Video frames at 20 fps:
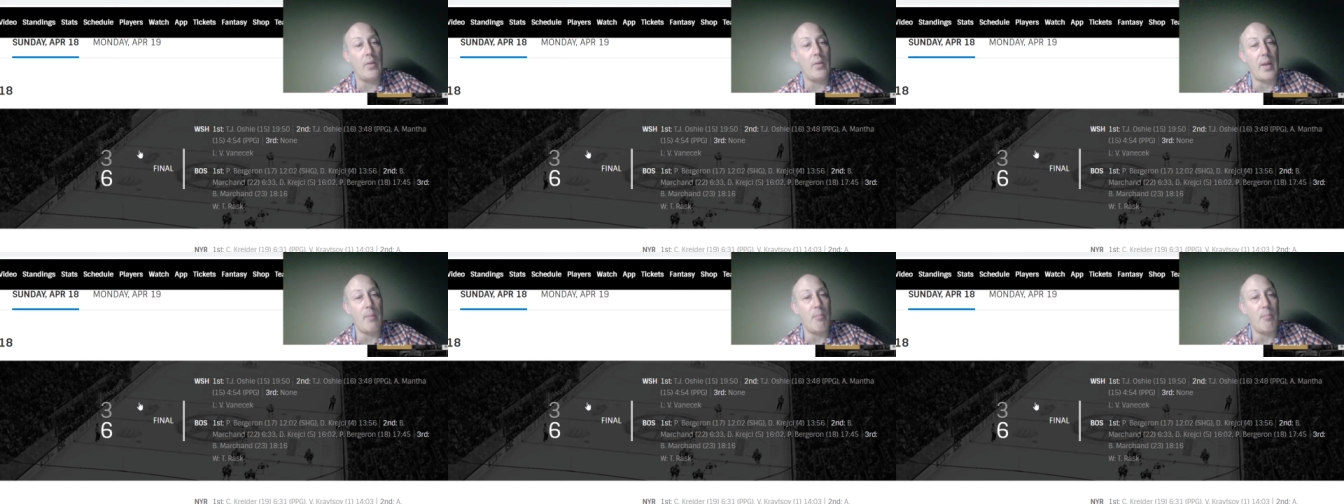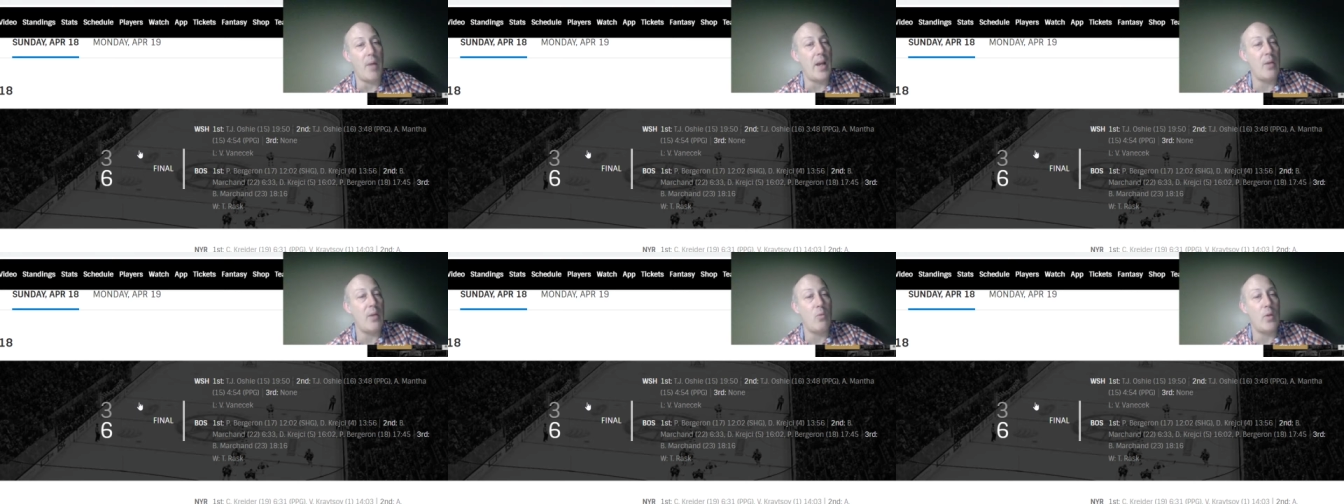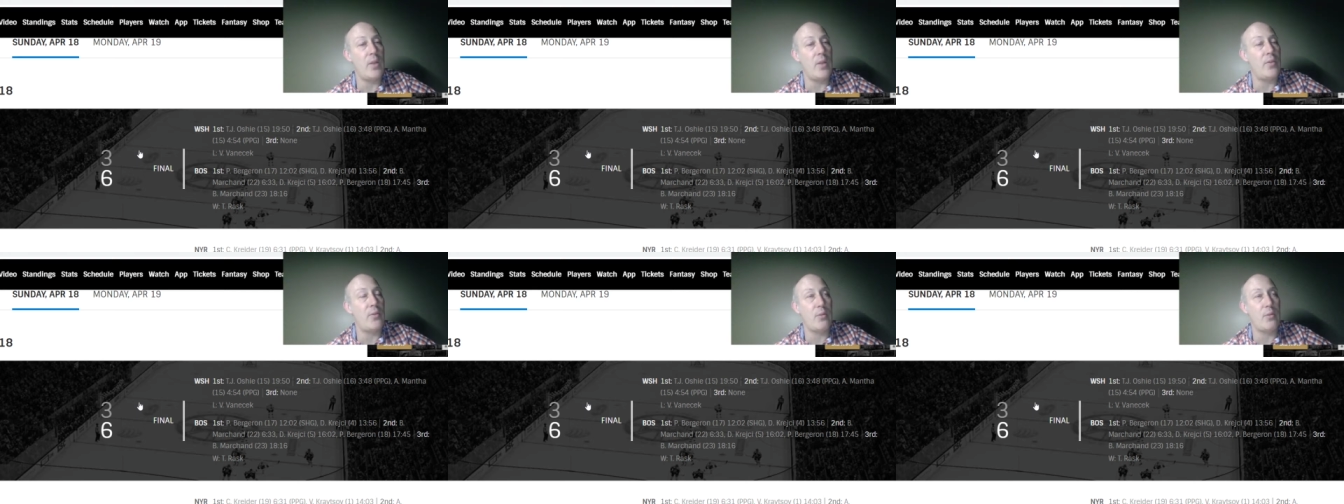they might
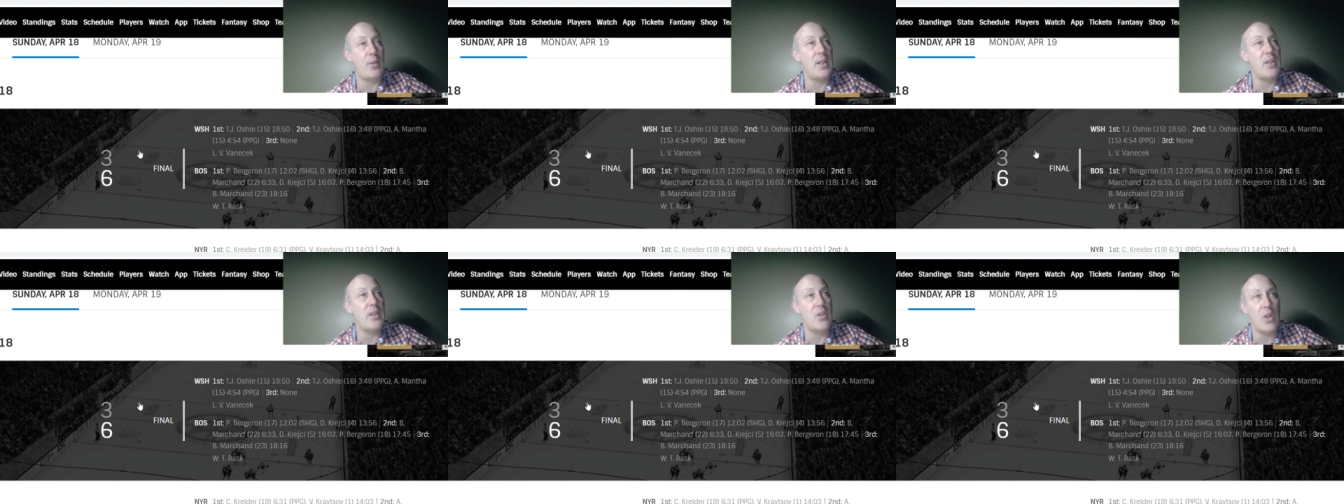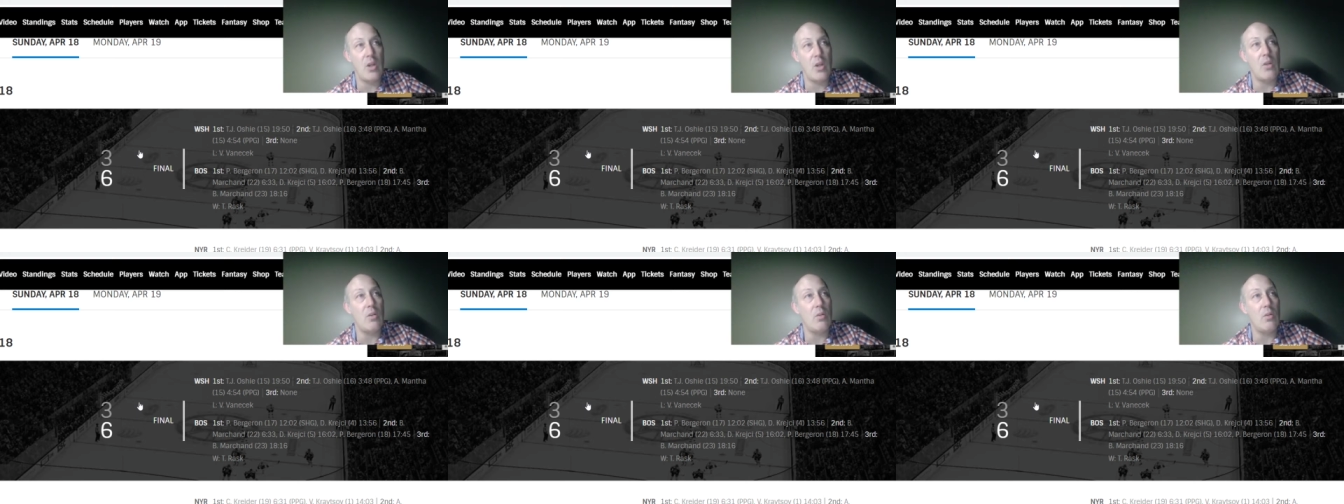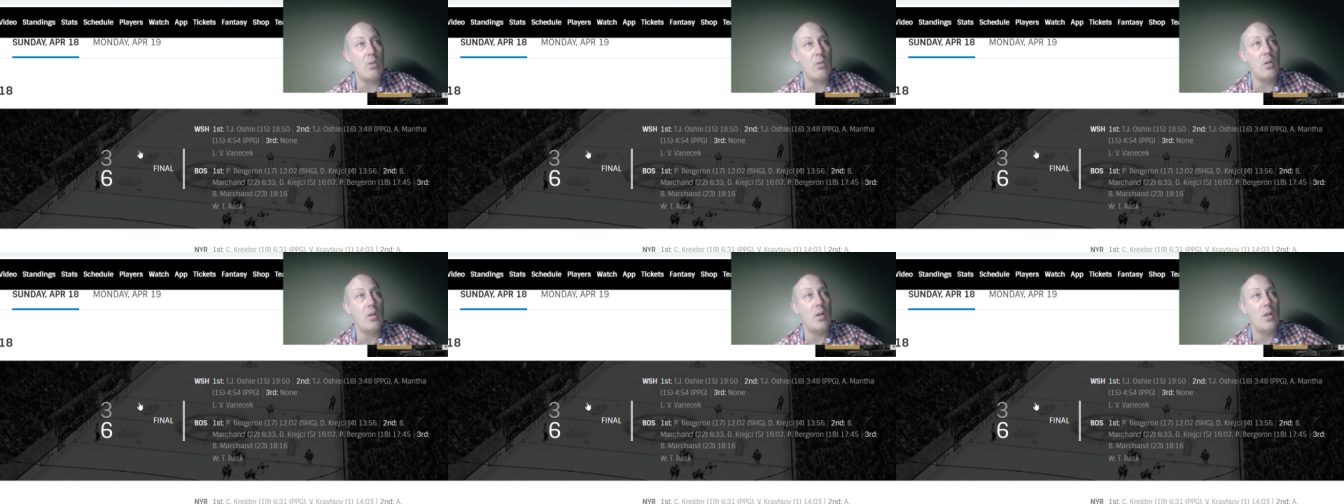win 3-2,
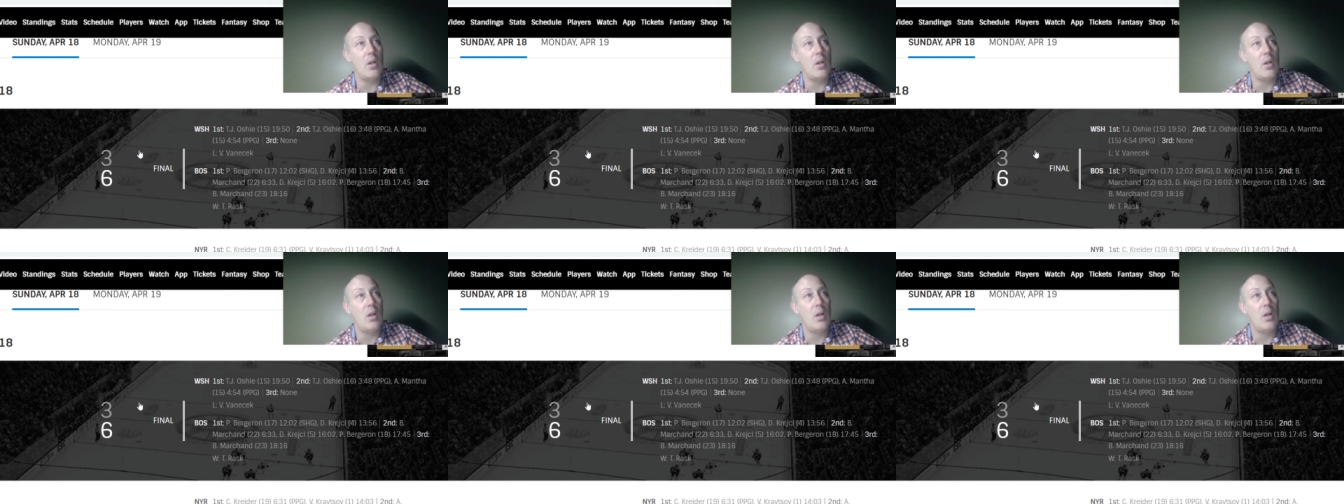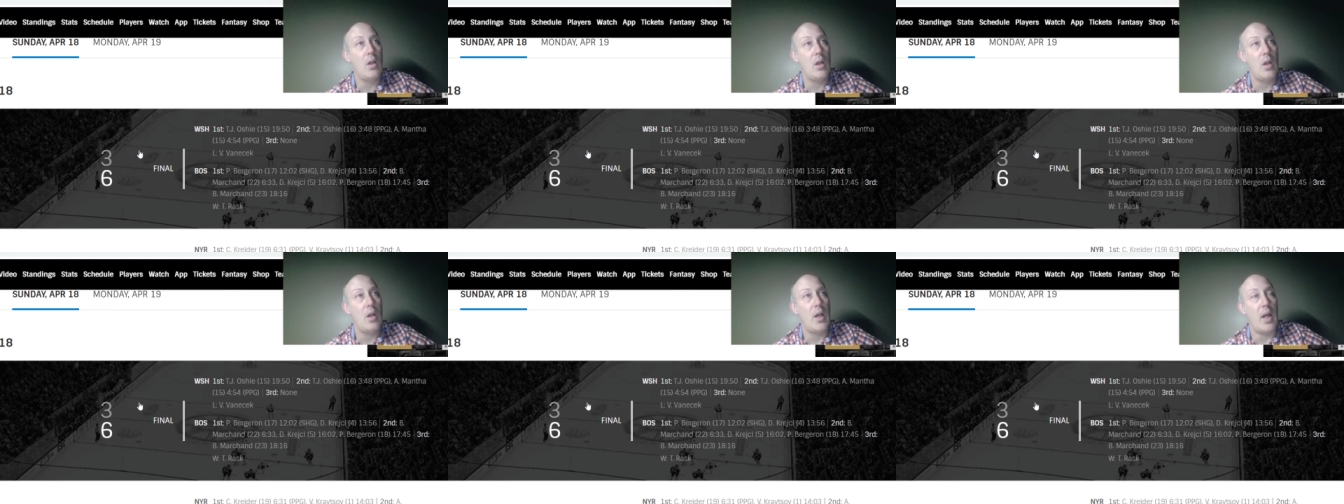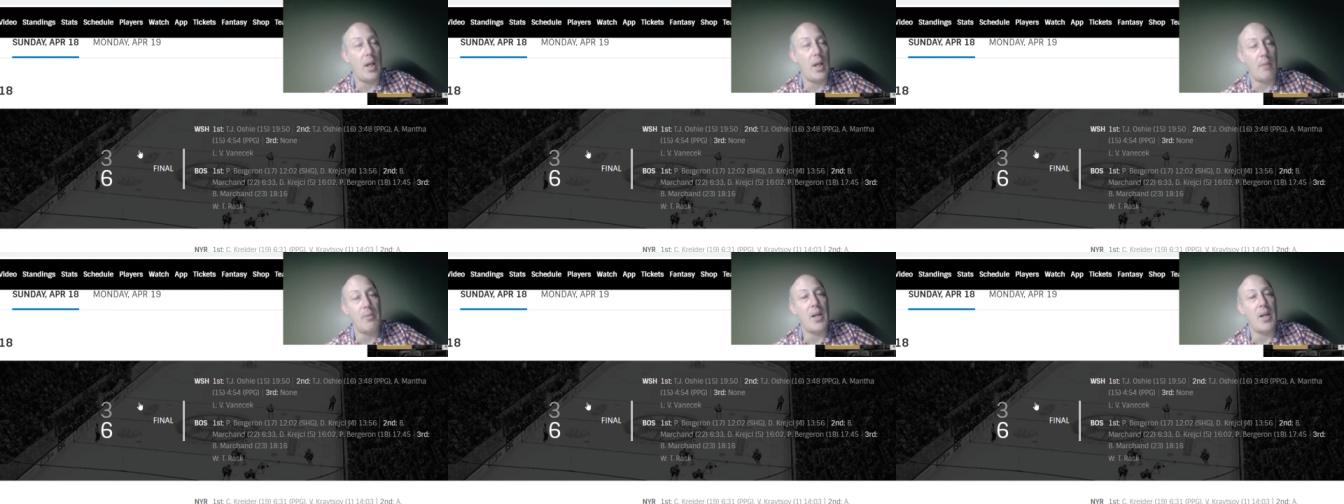
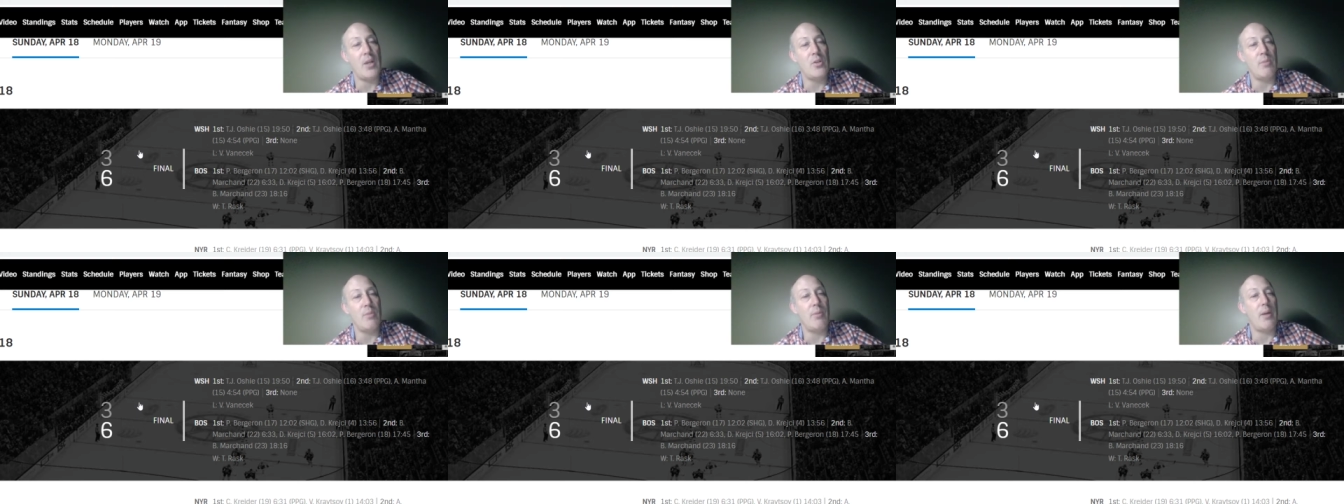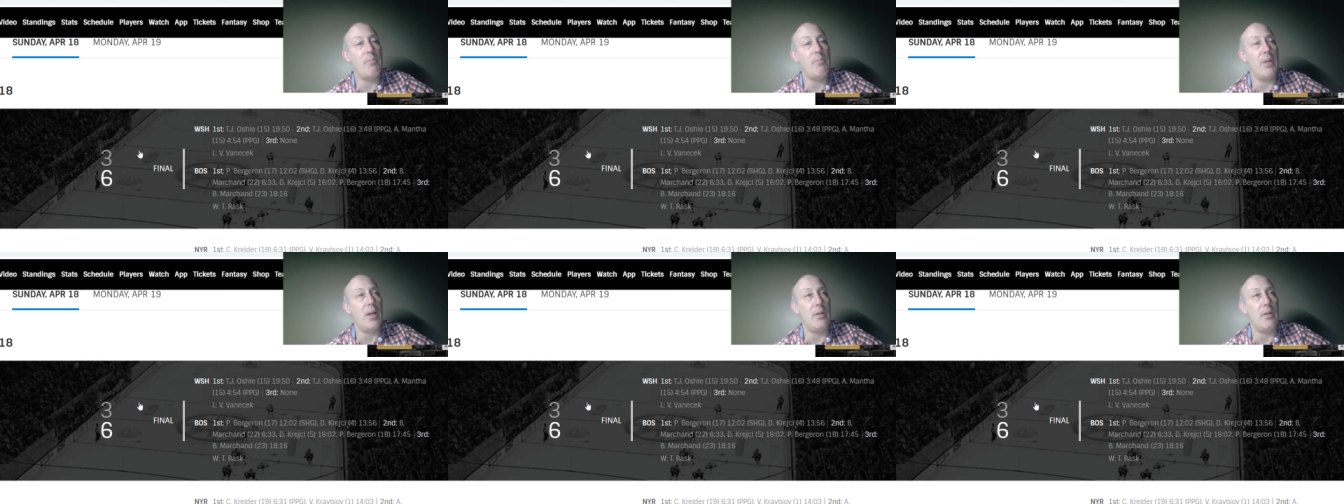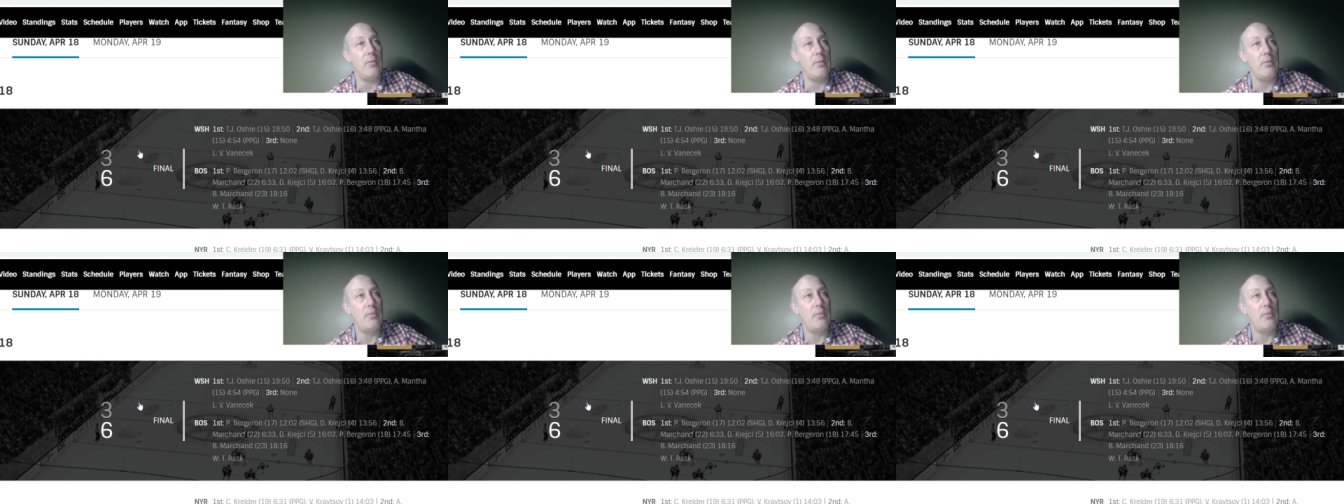and I'm hedging my bet.